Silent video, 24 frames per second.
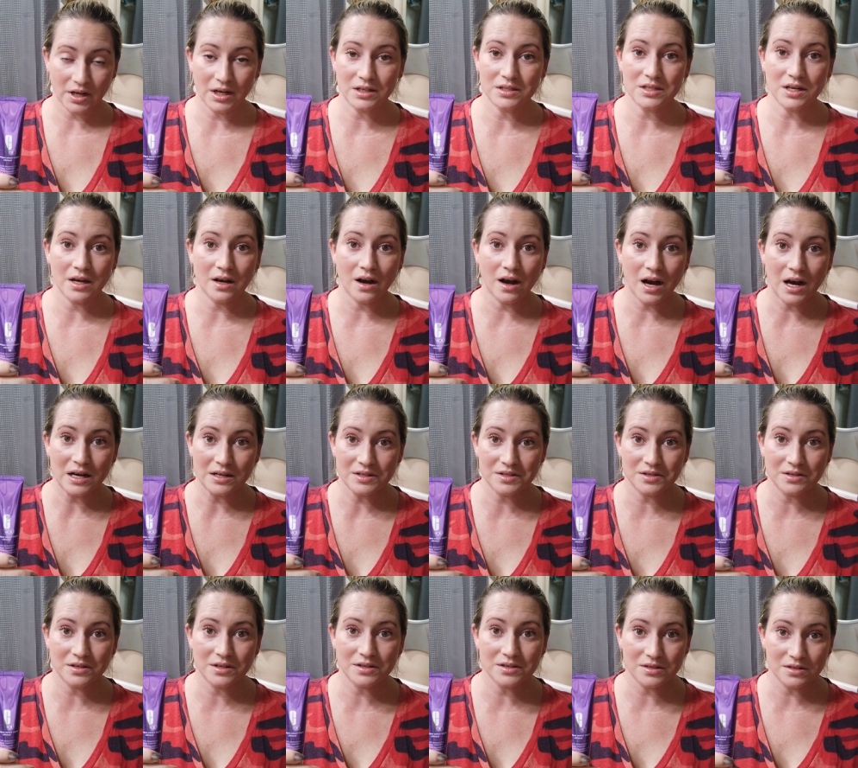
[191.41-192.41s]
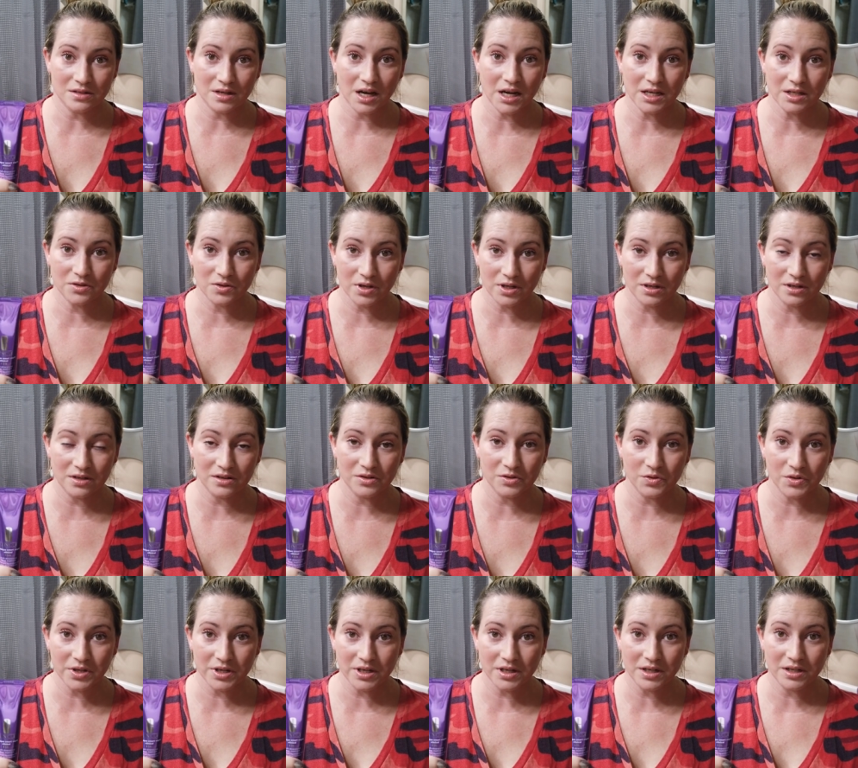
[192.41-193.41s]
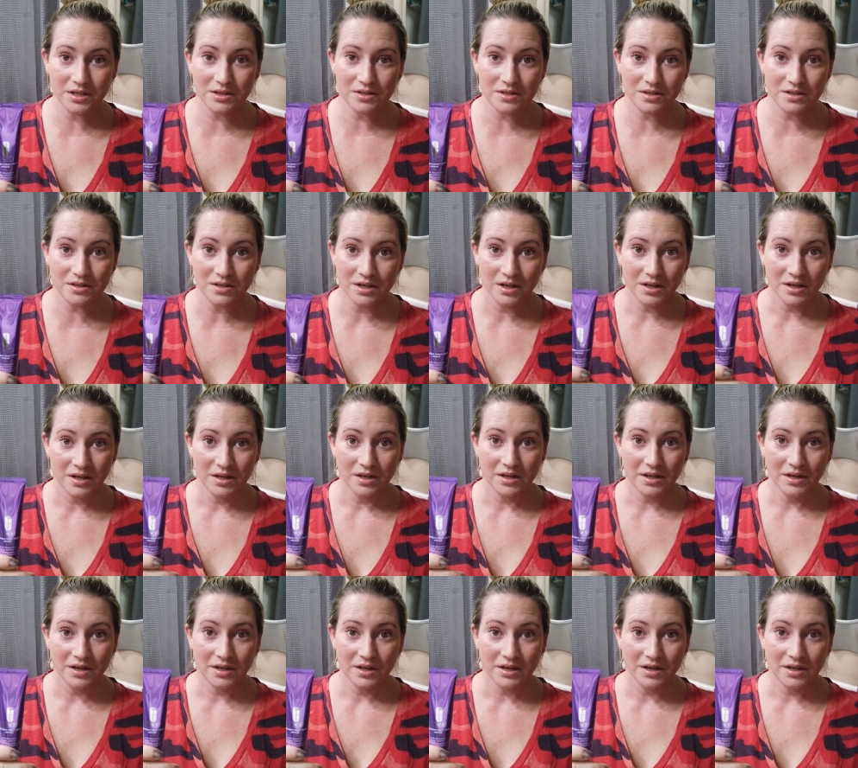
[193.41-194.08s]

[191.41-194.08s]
antioxidants and hydrating ingredients